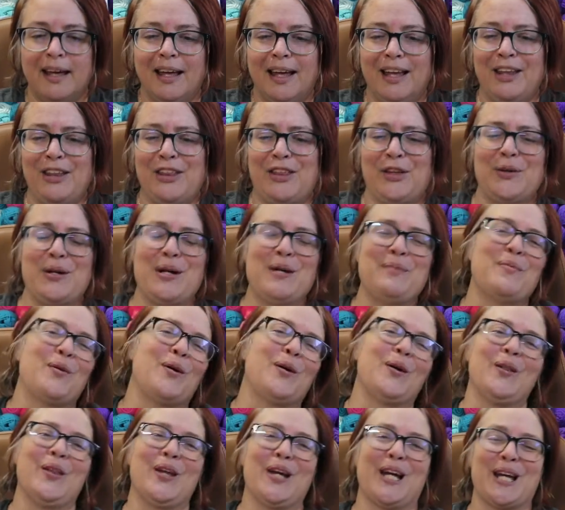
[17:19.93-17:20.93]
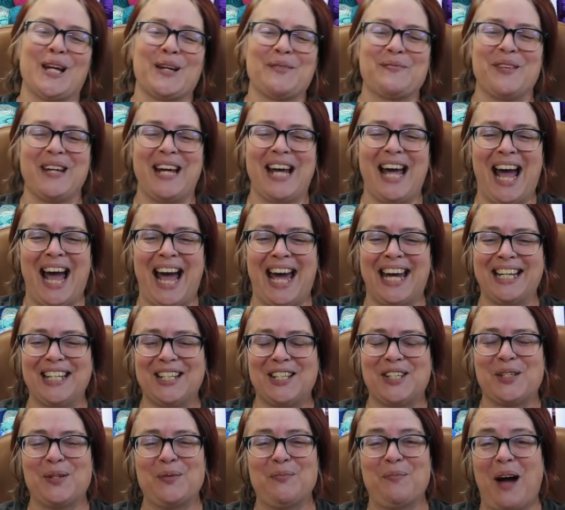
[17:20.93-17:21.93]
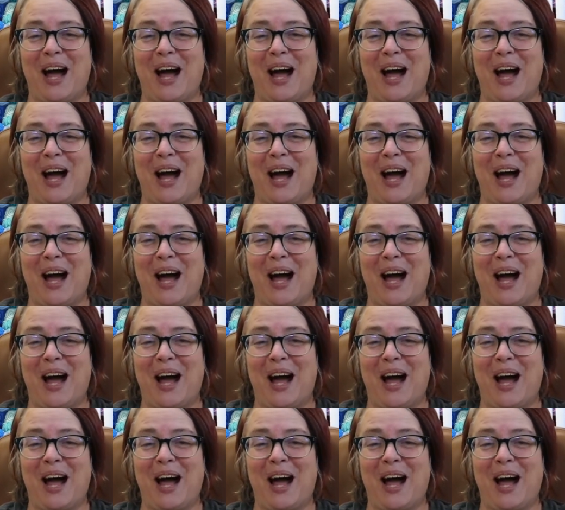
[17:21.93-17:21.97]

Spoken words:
3 more that can be added to